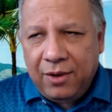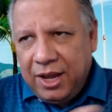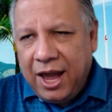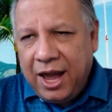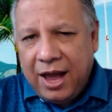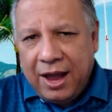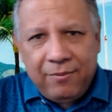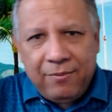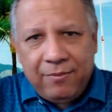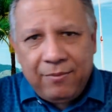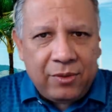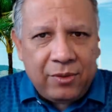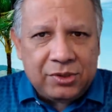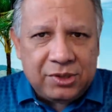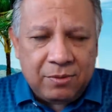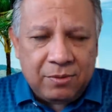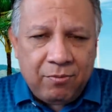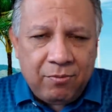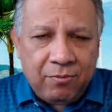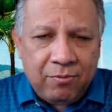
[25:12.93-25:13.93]
Well, yeah, I, I
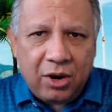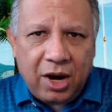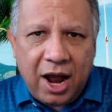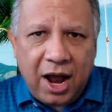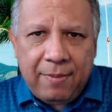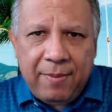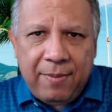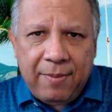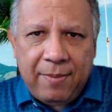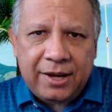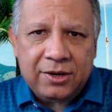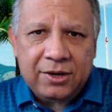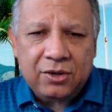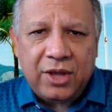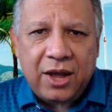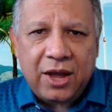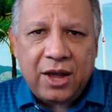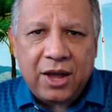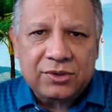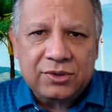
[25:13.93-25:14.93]
was in Boracay back in
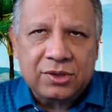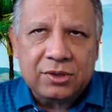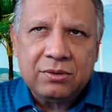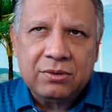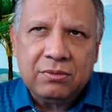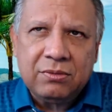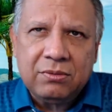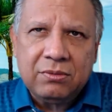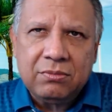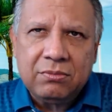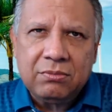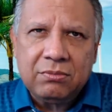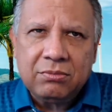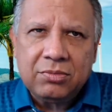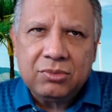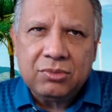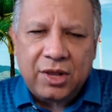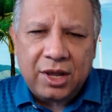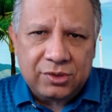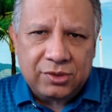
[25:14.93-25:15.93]
two
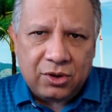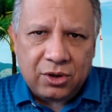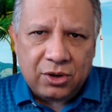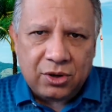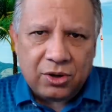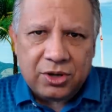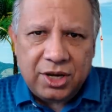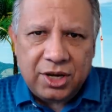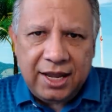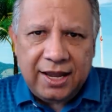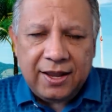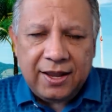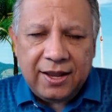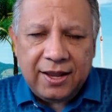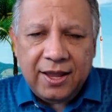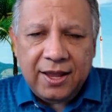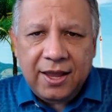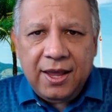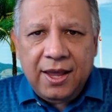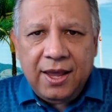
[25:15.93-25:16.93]
thousand, twenty
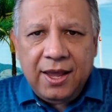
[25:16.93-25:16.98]
thirteen